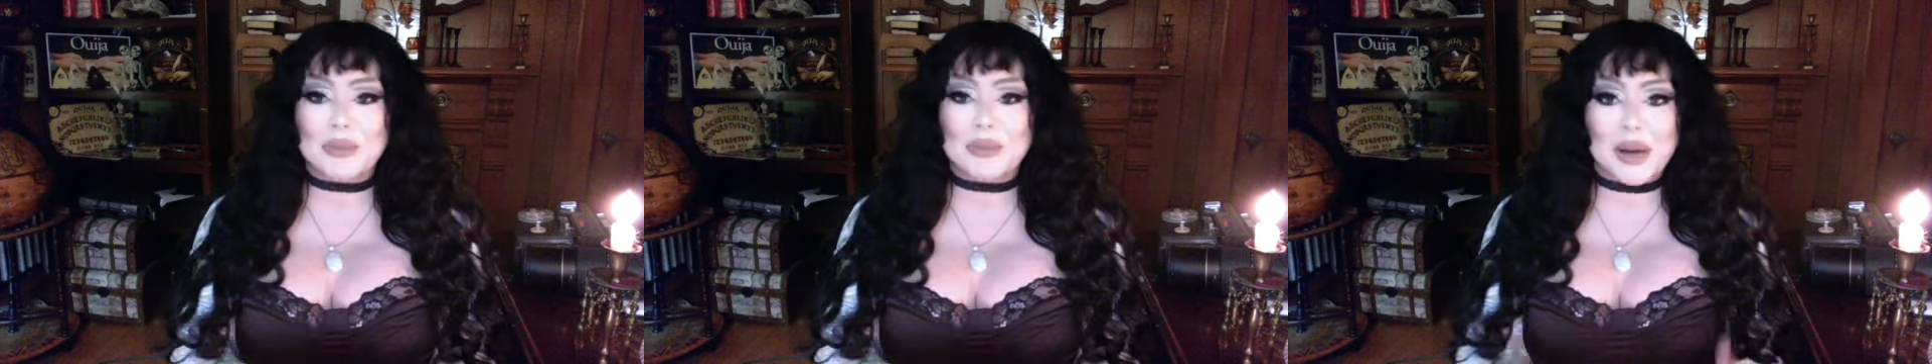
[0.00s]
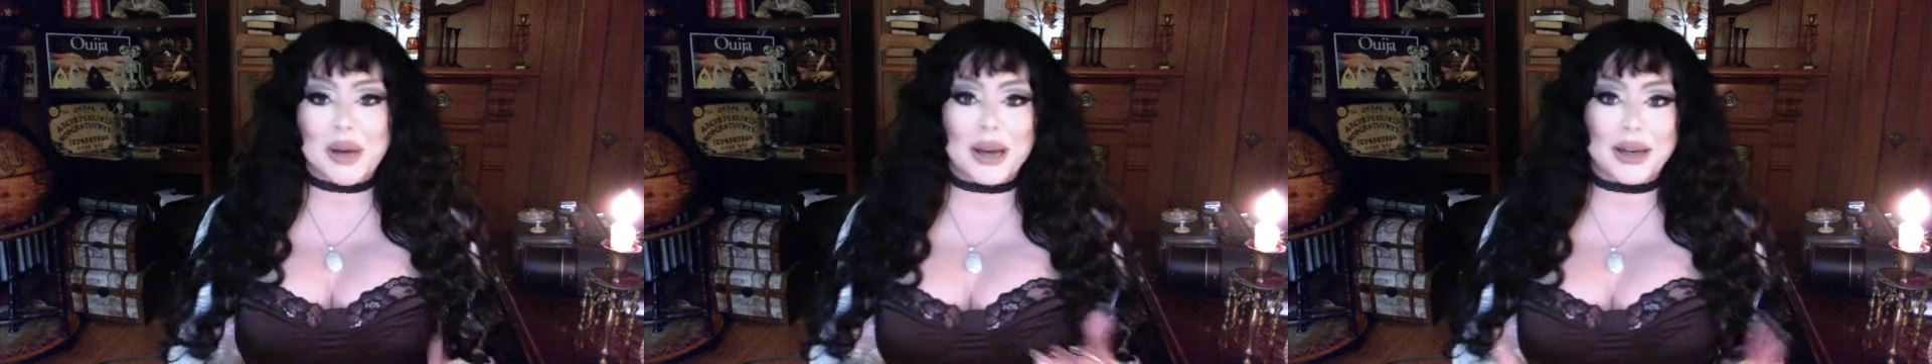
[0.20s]

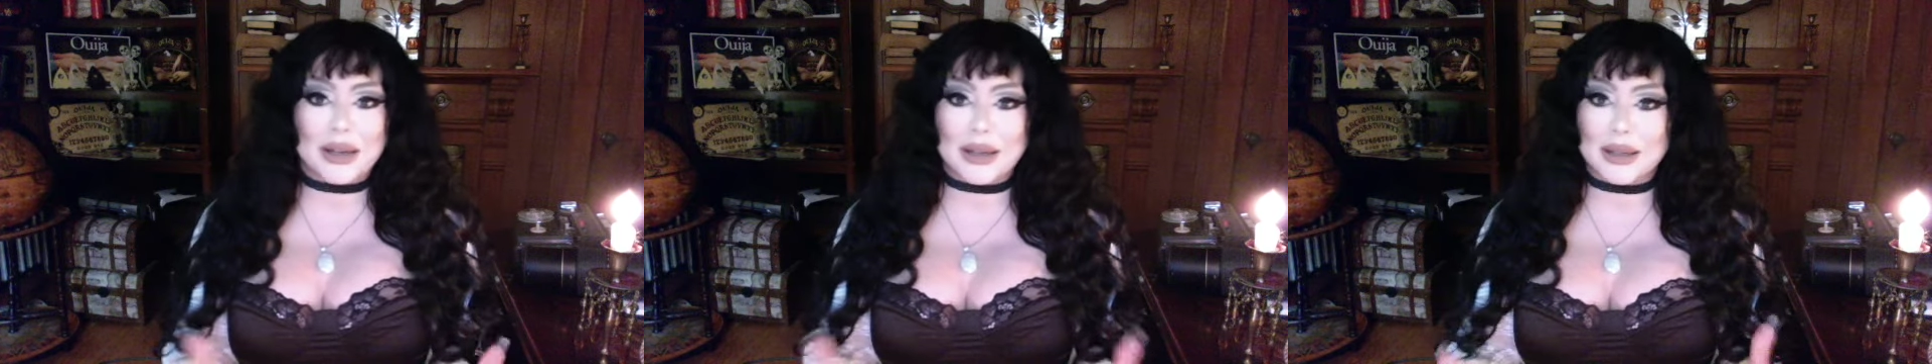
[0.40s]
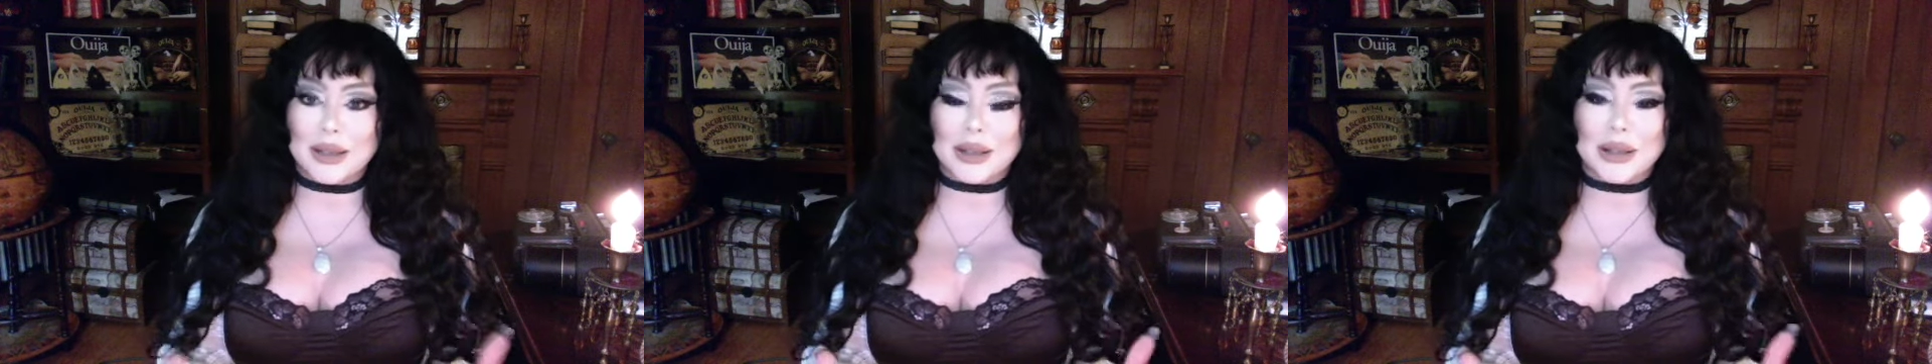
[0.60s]

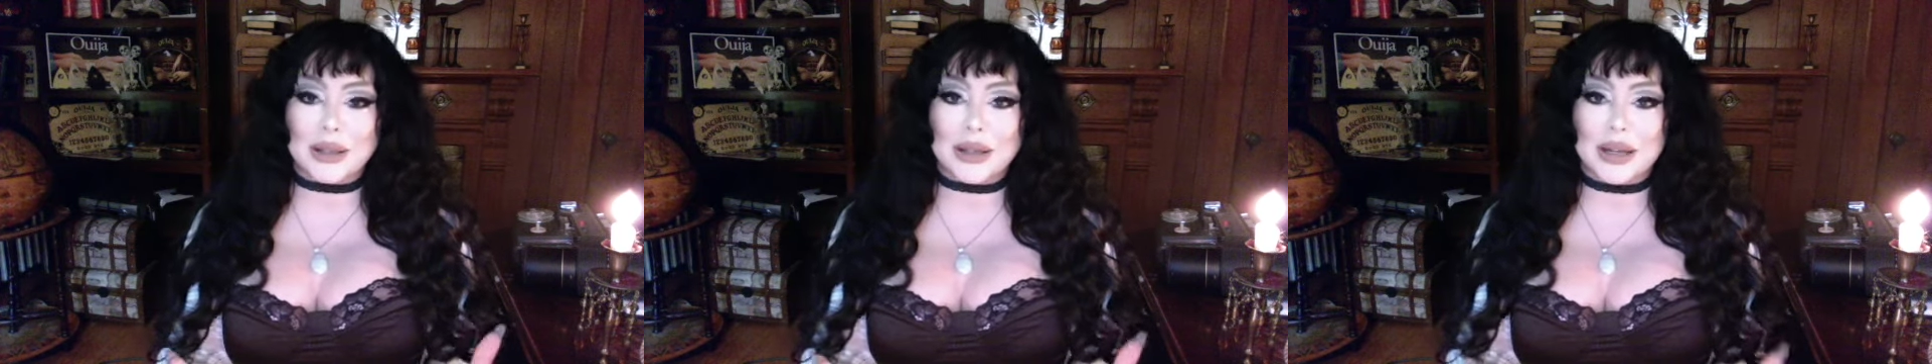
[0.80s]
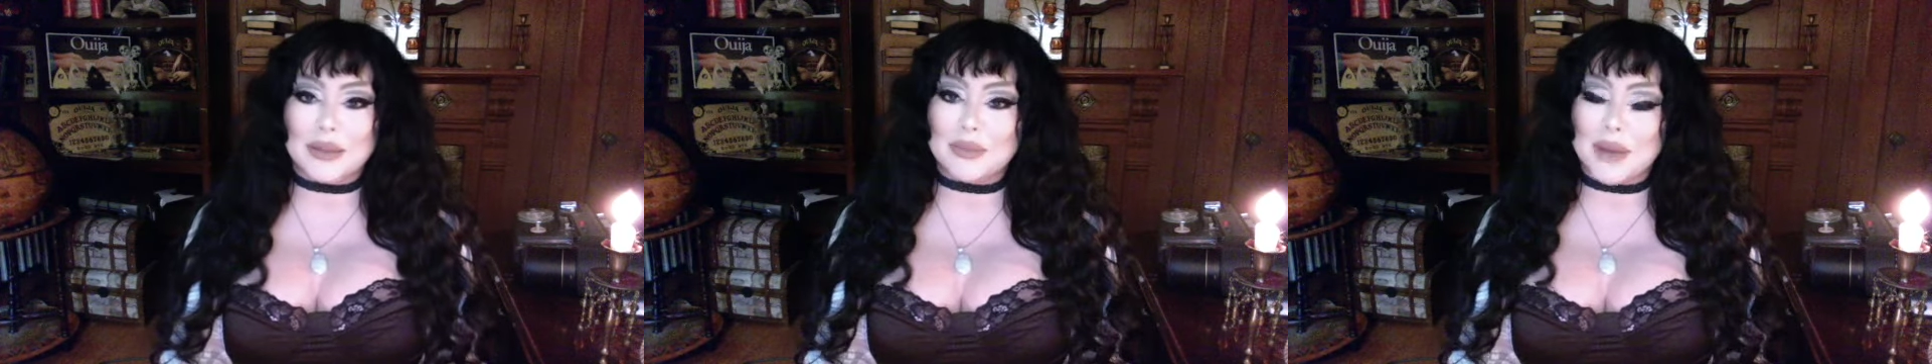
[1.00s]
pioneer
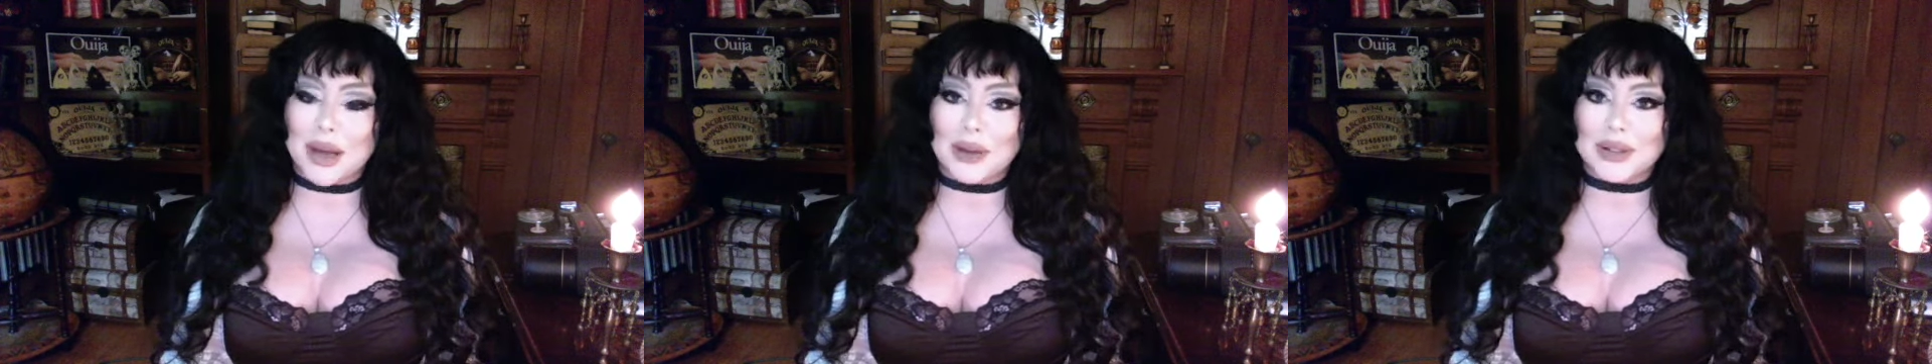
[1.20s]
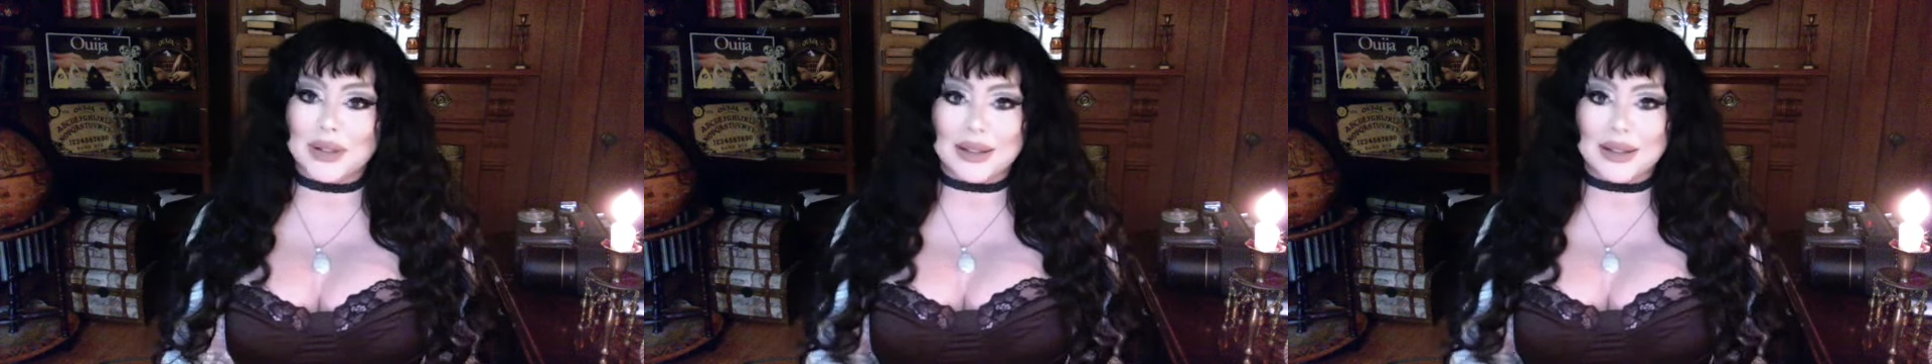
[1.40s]
and
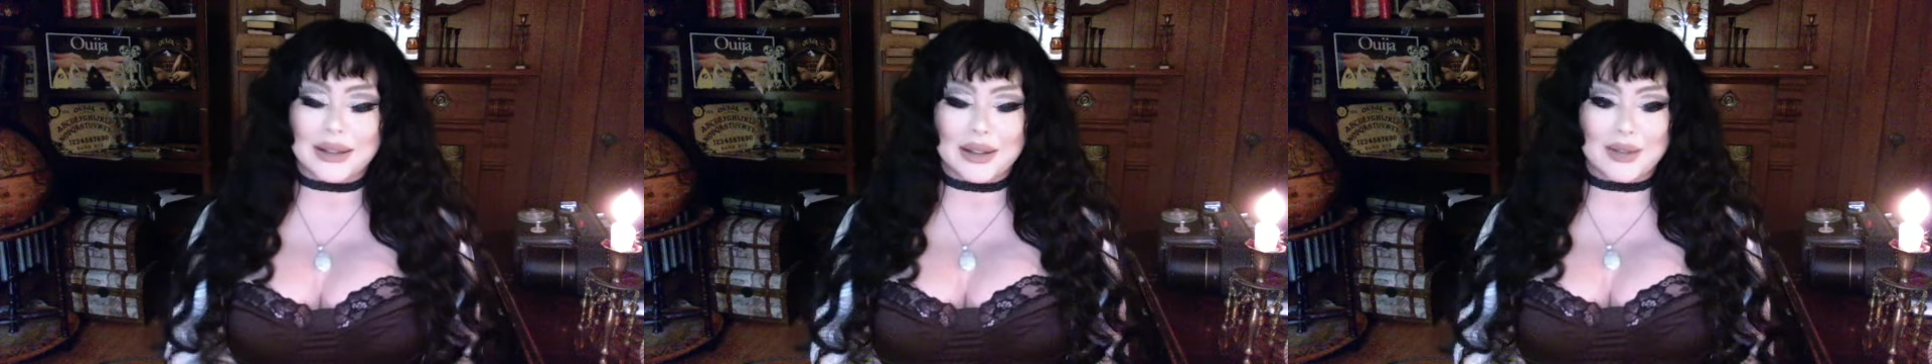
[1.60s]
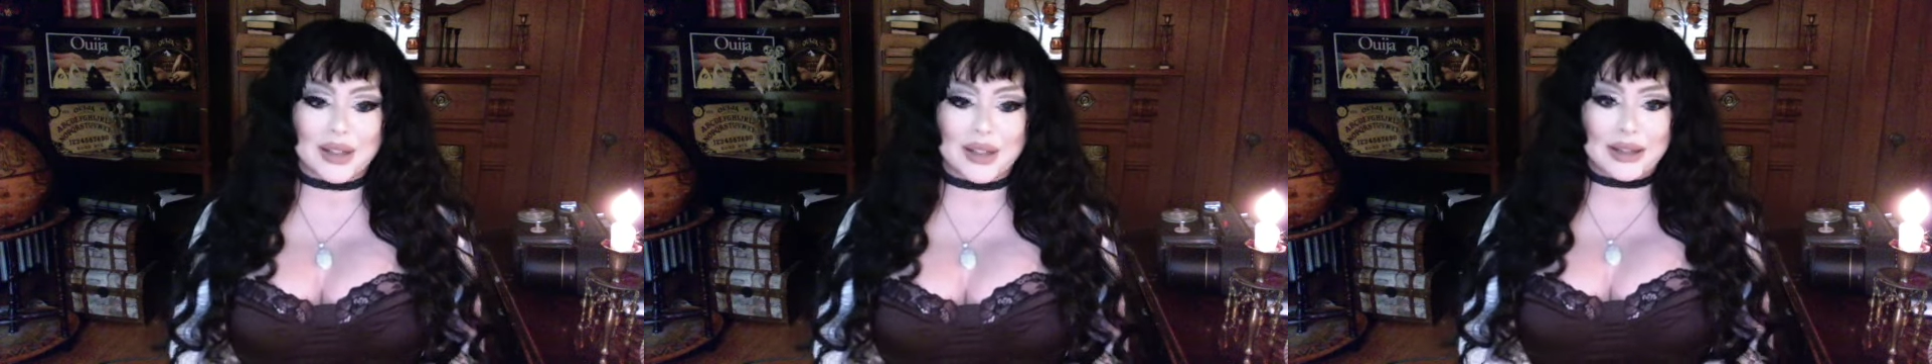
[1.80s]
mountain
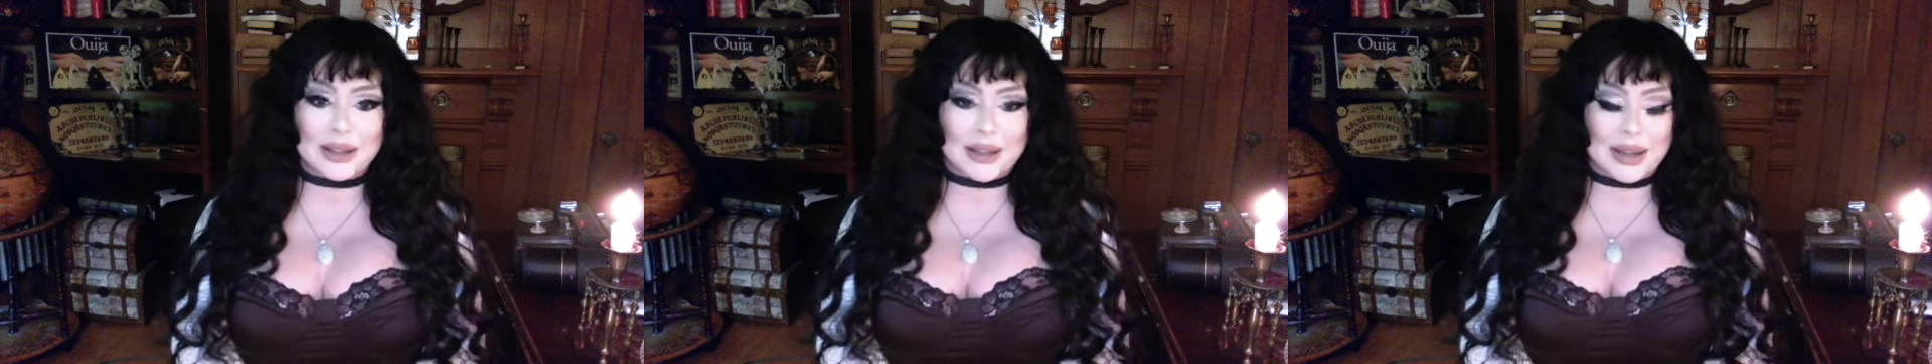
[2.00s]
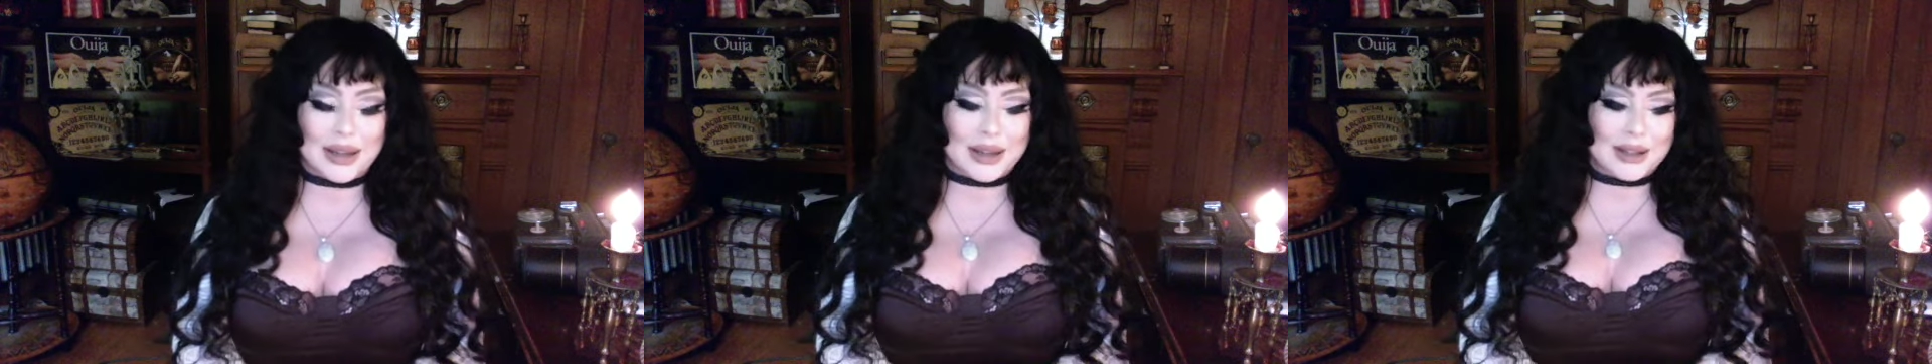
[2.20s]
living
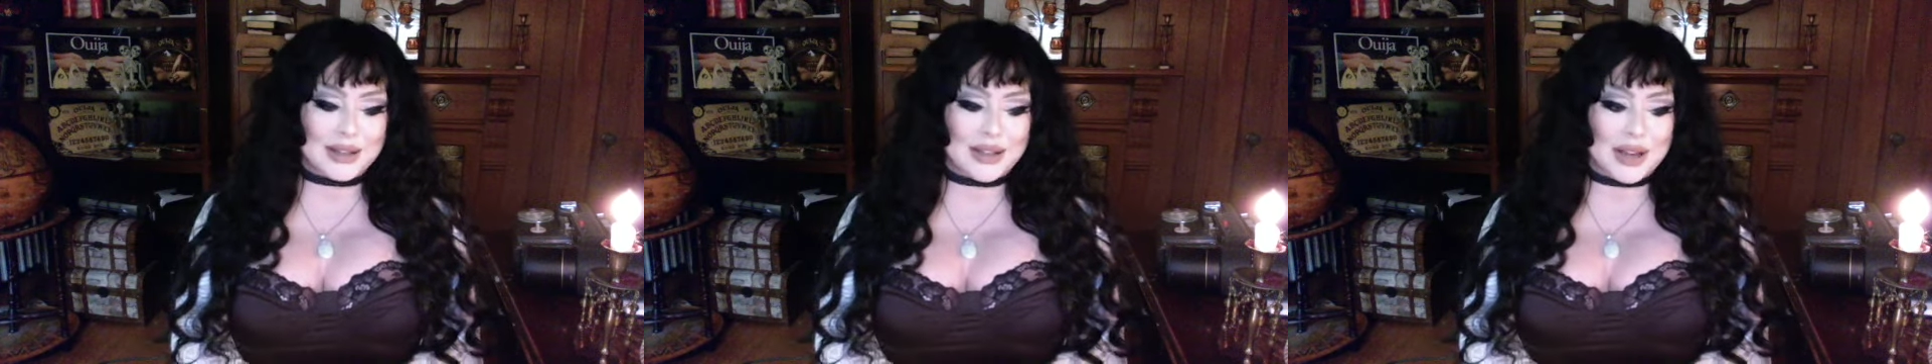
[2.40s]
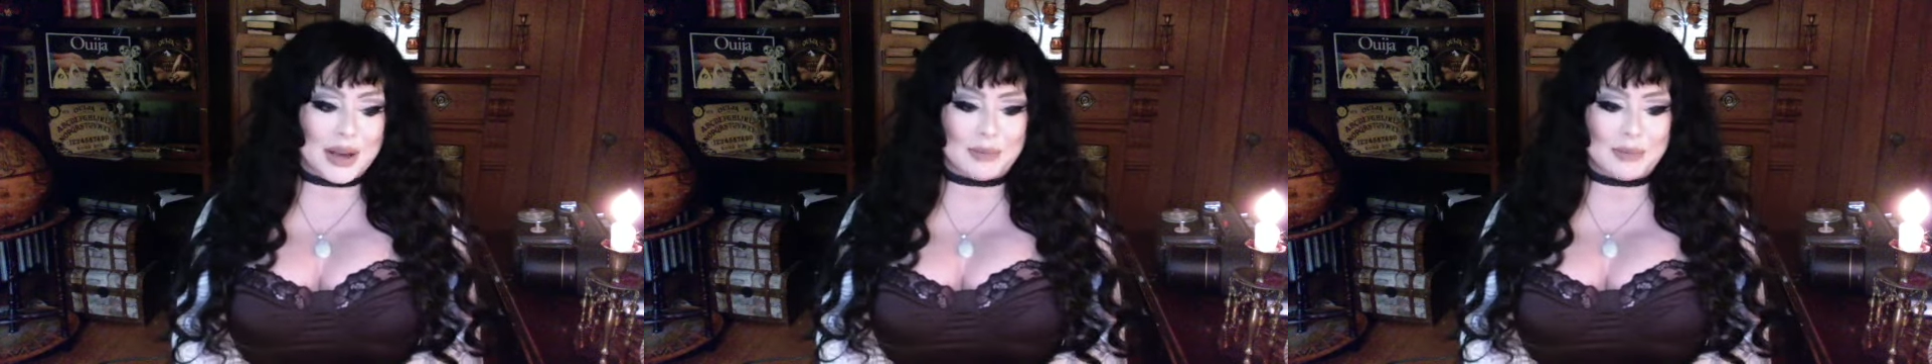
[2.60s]

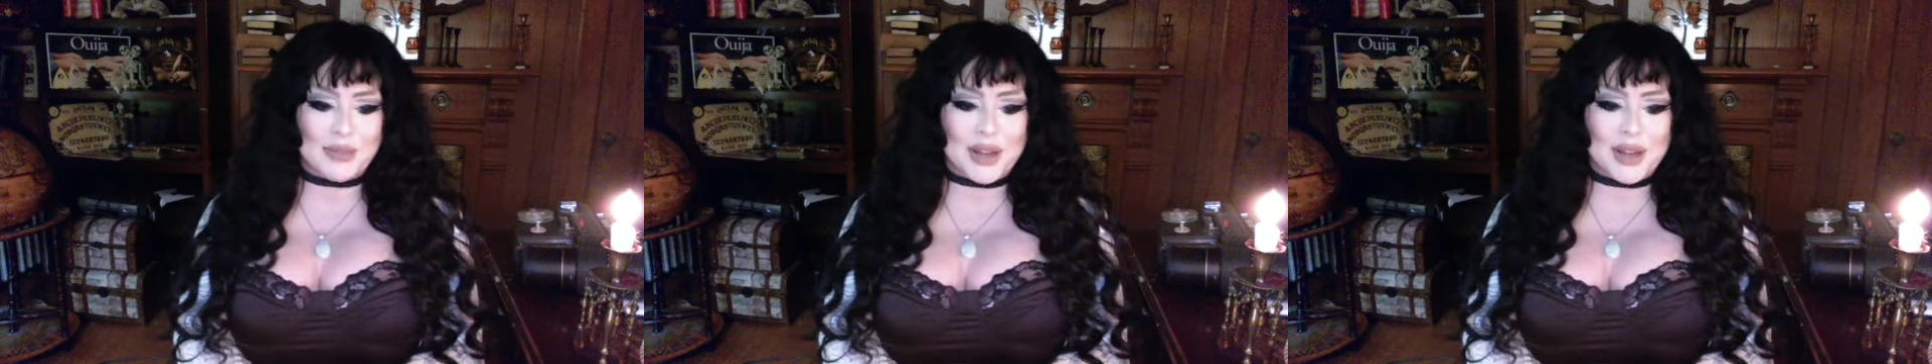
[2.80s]
and um,